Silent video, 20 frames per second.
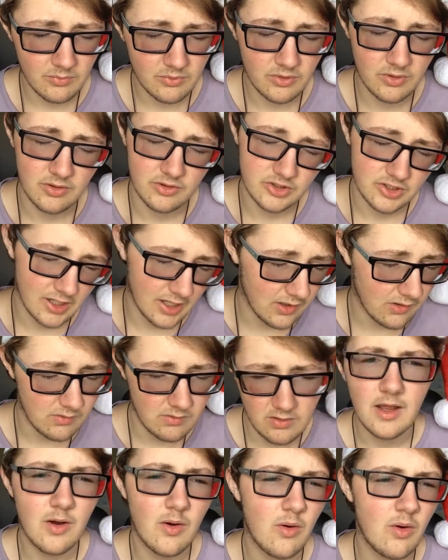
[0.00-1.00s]
to the
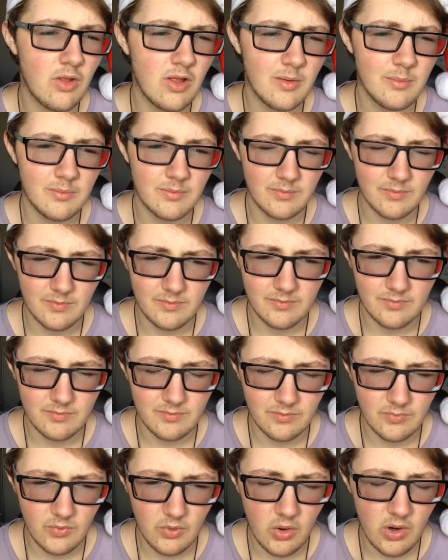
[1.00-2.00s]
channel. Now, all I'm
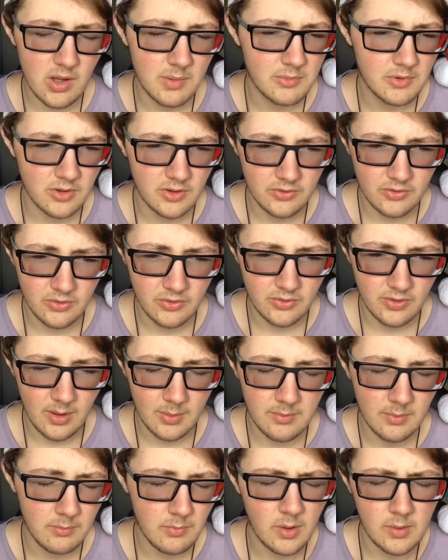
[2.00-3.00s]
gonna do,
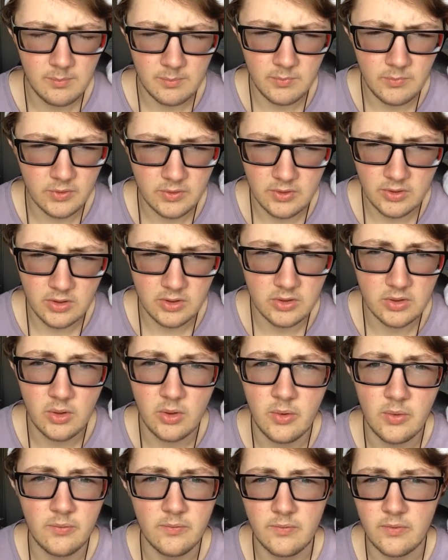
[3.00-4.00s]
I'm not gonna
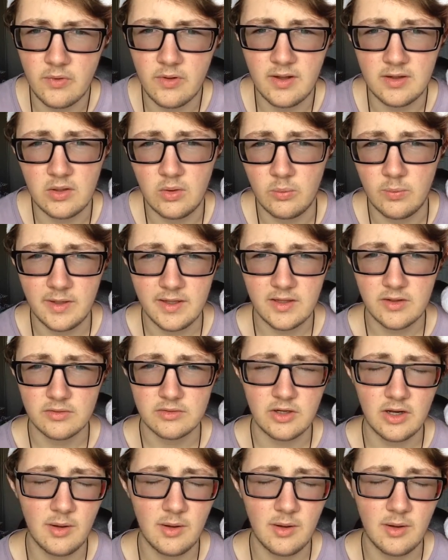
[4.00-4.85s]
go for like a week.